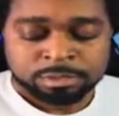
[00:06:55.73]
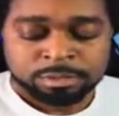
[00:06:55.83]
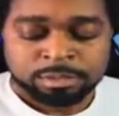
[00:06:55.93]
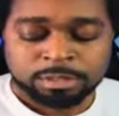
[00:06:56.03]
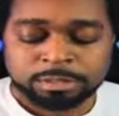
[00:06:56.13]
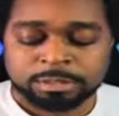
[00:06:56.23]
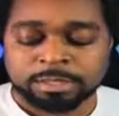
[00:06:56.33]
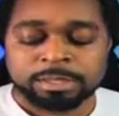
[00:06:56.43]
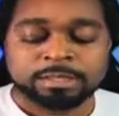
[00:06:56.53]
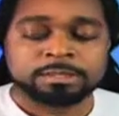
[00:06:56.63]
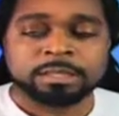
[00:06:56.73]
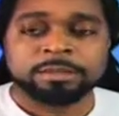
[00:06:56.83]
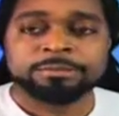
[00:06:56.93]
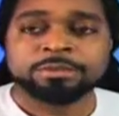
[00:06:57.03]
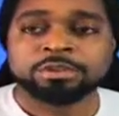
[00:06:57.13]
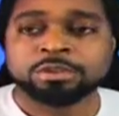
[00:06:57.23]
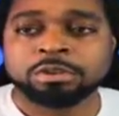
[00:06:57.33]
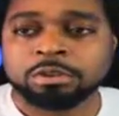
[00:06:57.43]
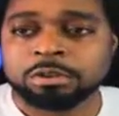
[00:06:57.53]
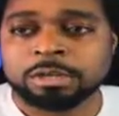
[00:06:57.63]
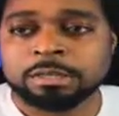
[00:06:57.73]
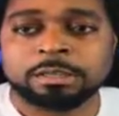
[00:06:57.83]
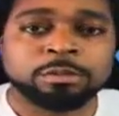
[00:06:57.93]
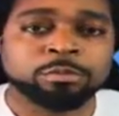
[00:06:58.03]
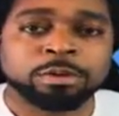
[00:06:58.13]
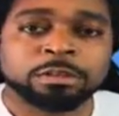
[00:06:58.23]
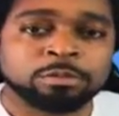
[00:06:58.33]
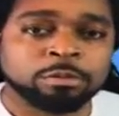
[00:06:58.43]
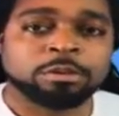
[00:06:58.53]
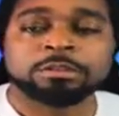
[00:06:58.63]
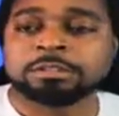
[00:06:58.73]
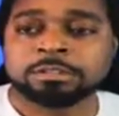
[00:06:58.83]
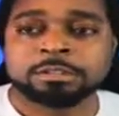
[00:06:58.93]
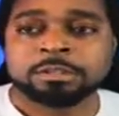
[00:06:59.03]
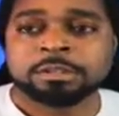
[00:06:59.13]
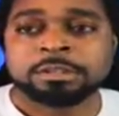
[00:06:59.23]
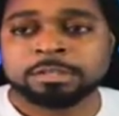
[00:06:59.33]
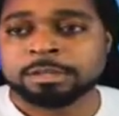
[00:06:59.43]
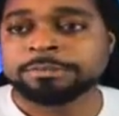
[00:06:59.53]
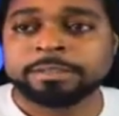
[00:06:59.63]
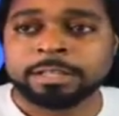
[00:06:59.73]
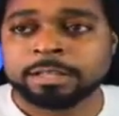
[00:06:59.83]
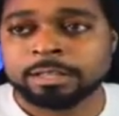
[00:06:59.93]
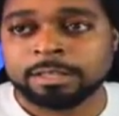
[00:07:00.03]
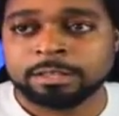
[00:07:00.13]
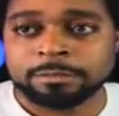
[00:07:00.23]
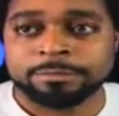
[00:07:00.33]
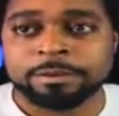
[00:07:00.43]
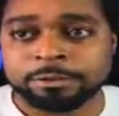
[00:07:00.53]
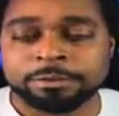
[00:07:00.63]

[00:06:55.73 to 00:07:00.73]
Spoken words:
Yes, guys. If you know, I think Red Cross, definitely very